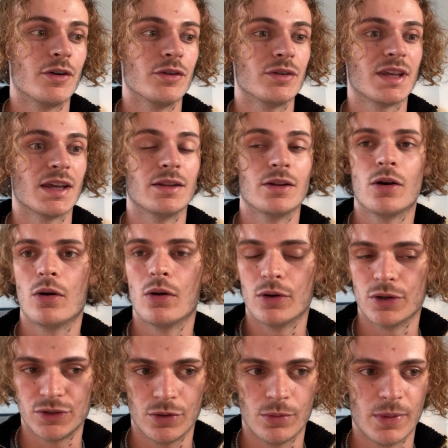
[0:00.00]
you can
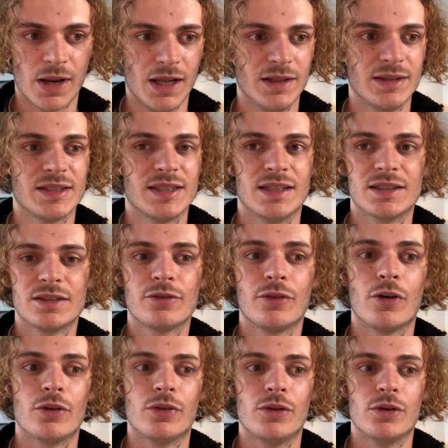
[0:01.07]
automate it
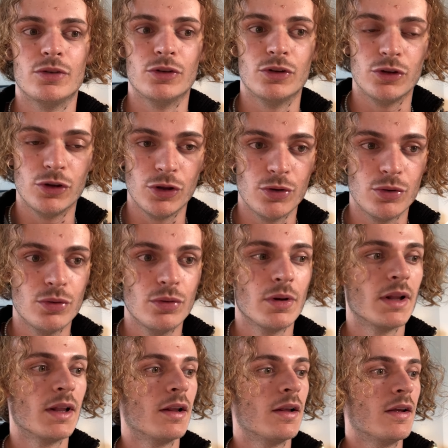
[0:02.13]
for the new
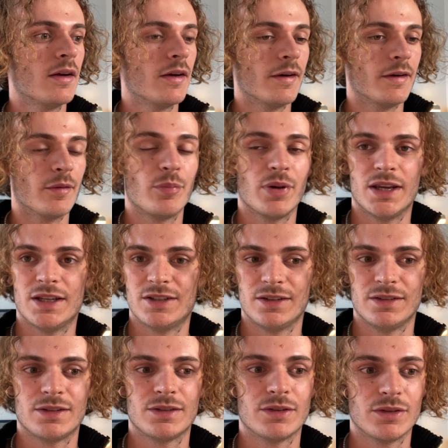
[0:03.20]

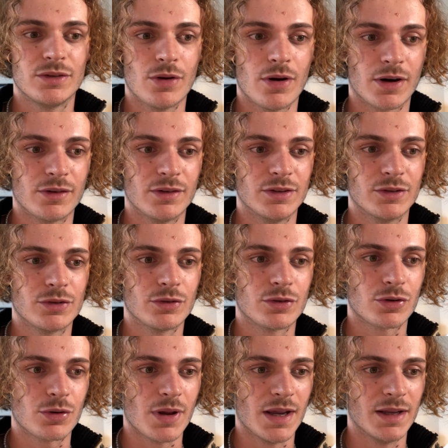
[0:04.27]
pages you are going to
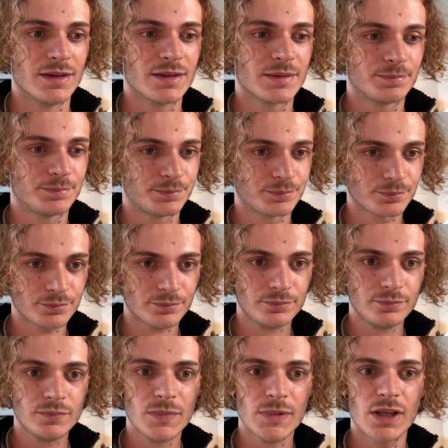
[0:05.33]
create.
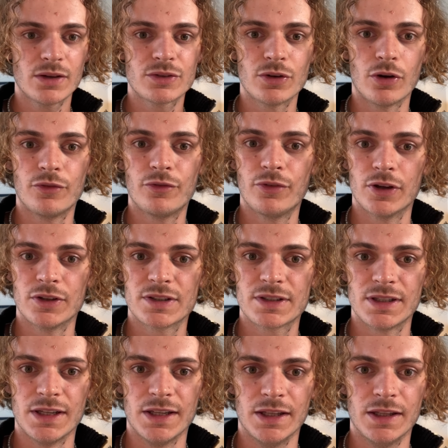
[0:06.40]
So
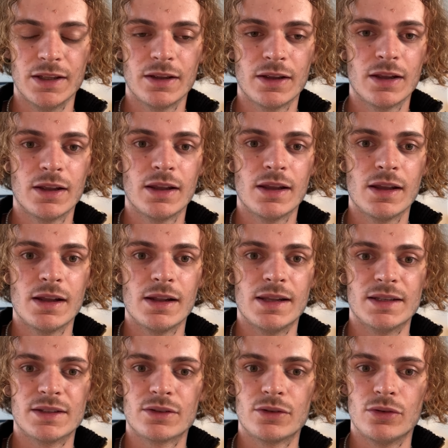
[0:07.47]
firstly,
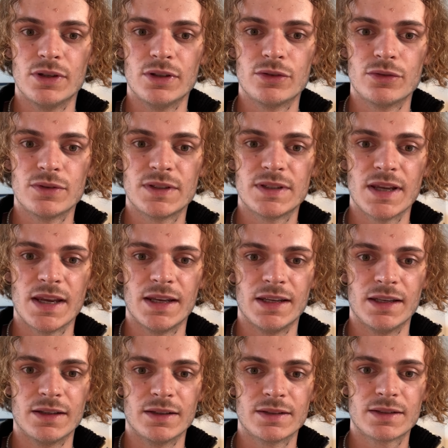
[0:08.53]
let's go into
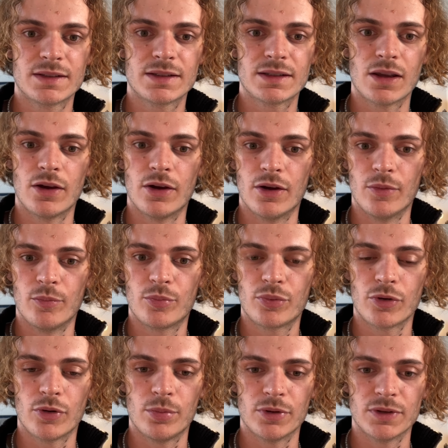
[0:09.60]
settings,
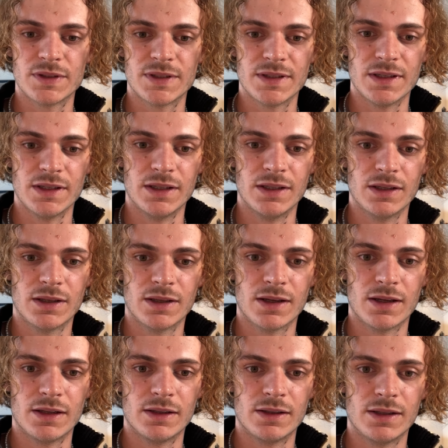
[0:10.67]
property,
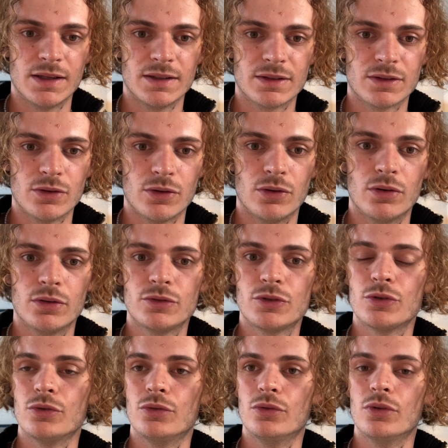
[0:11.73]
and let's go
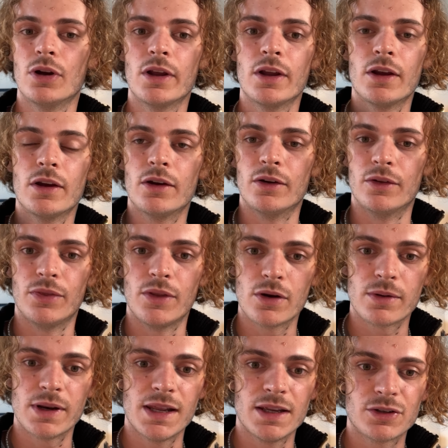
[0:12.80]
to
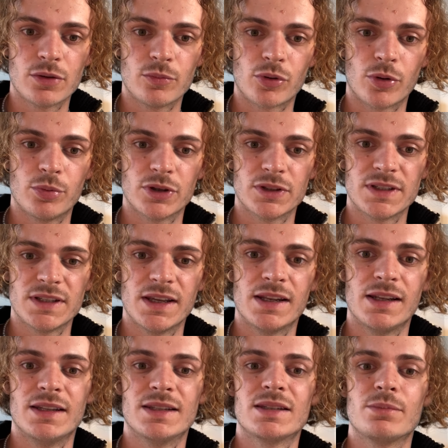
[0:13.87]
the relation property,
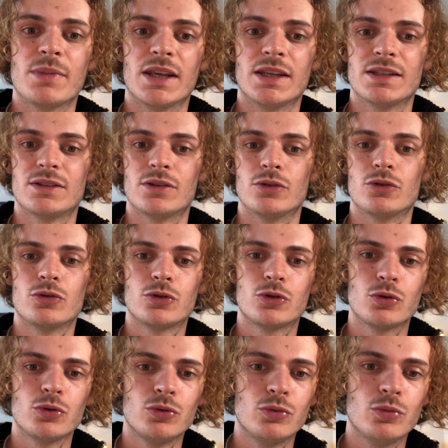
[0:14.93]
and let's make it a
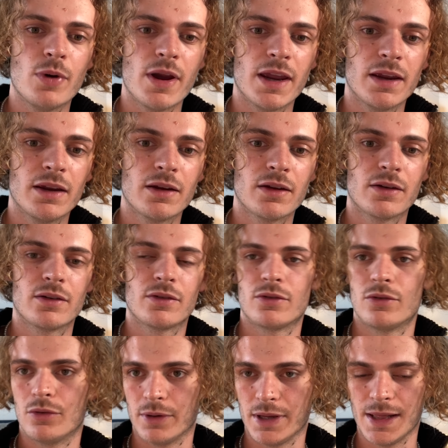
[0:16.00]
2-way
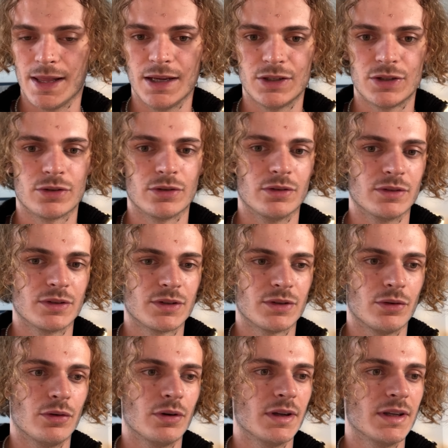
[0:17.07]
relation.
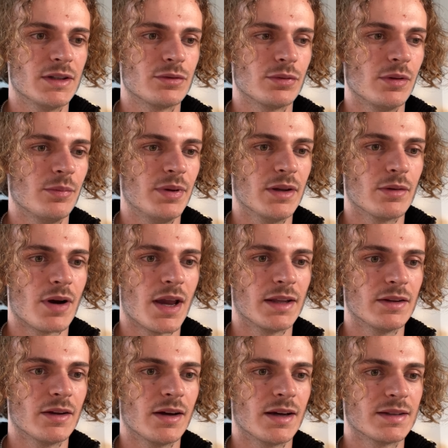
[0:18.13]
So it will be
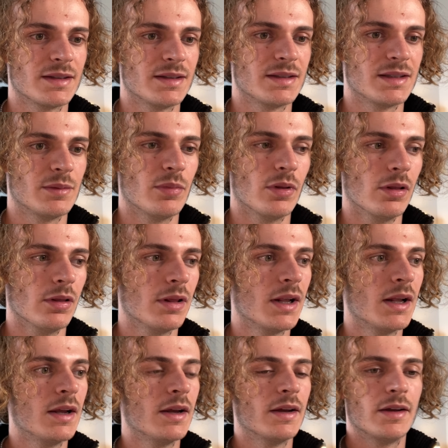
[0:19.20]
right now accessible
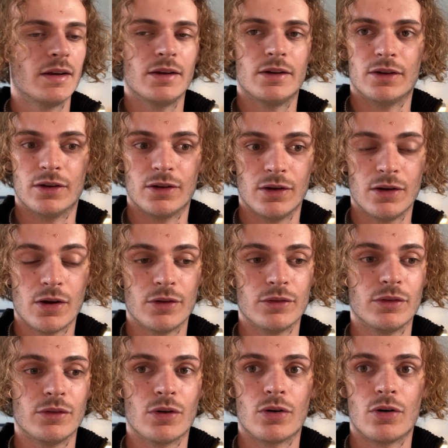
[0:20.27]

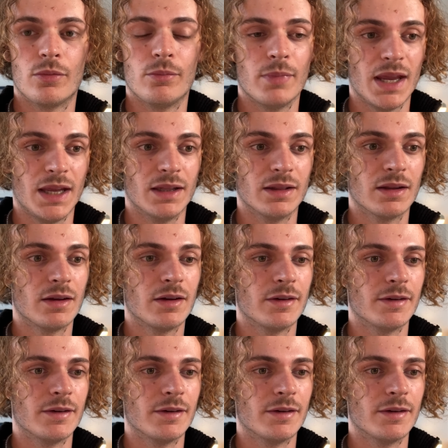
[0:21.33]
on your main